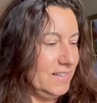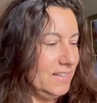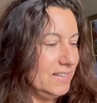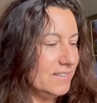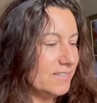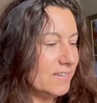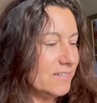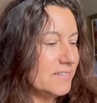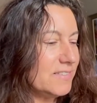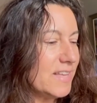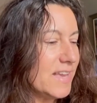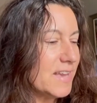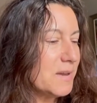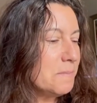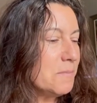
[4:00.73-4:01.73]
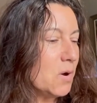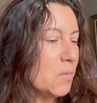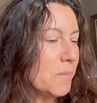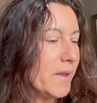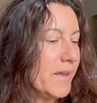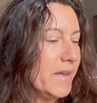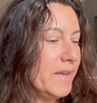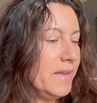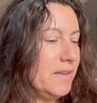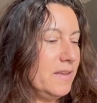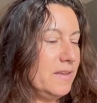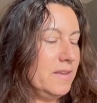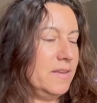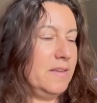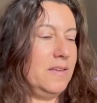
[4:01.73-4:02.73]
So let's take a moment.
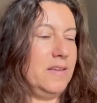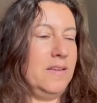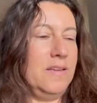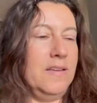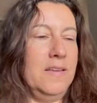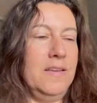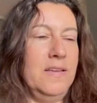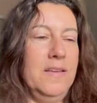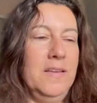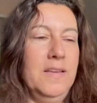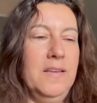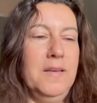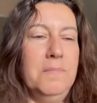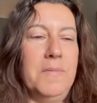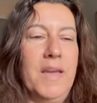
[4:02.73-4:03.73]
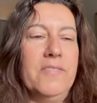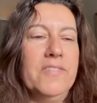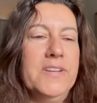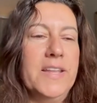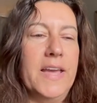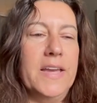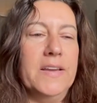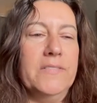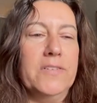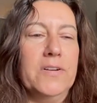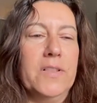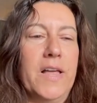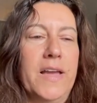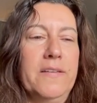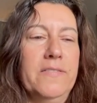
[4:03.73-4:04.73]
May every day of your
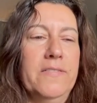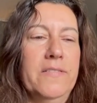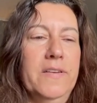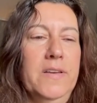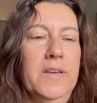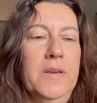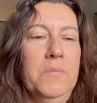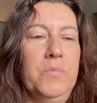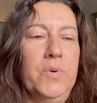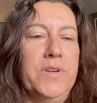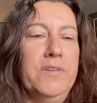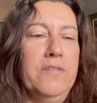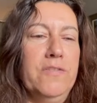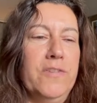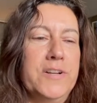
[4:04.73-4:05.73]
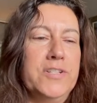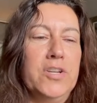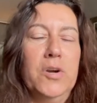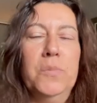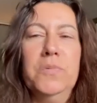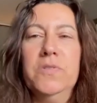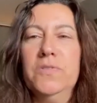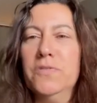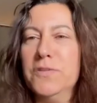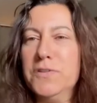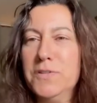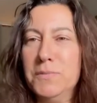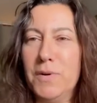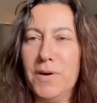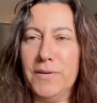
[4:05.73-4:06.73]
life bring you fresh hopes for
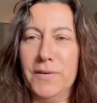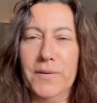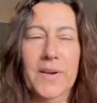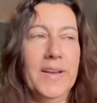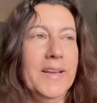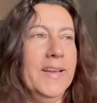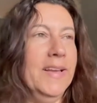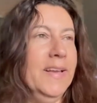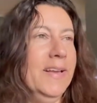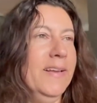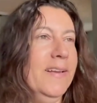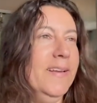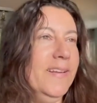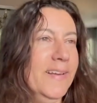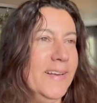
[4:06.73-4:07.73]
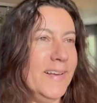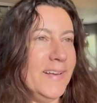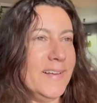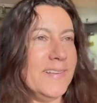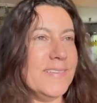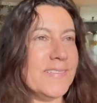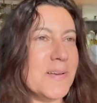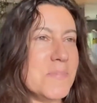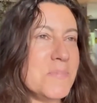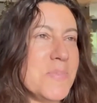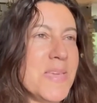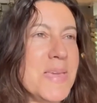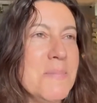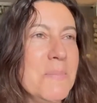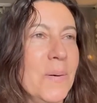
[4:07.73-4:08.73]
tomorrow. Some
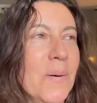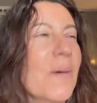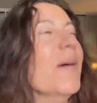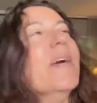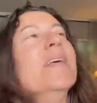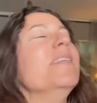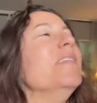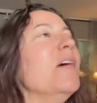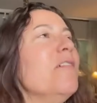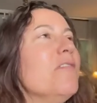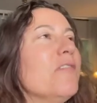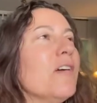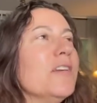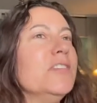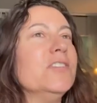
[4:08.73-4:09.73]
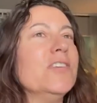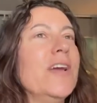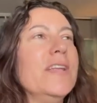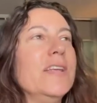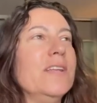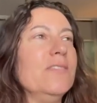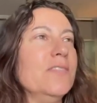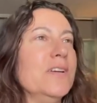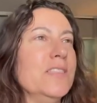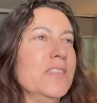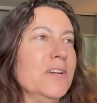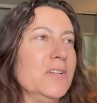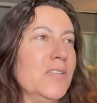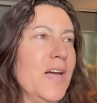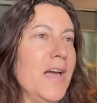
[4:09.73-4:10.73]
people get so frustrated with
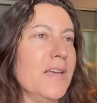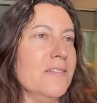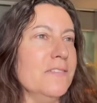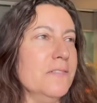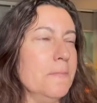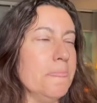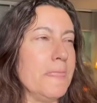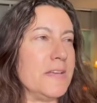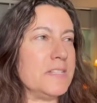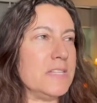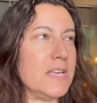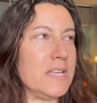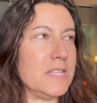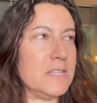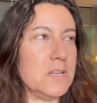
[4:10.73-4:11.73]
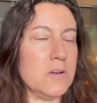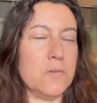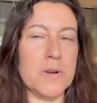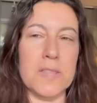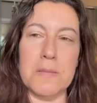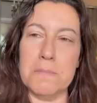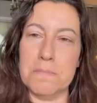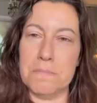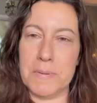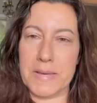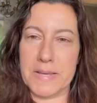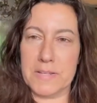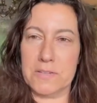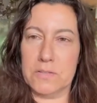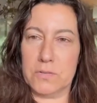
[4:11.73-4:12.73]
their life. And you know, one of the
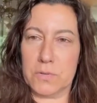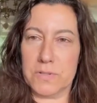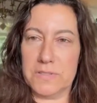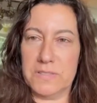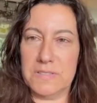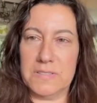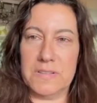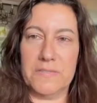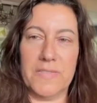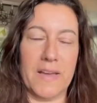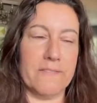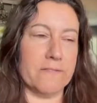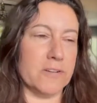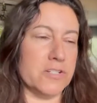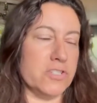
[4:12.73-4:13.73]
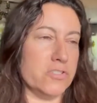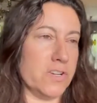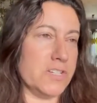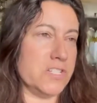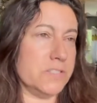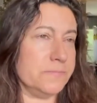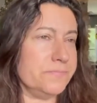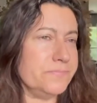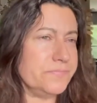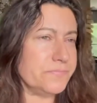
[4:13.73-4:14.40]
biggest sources of that frustration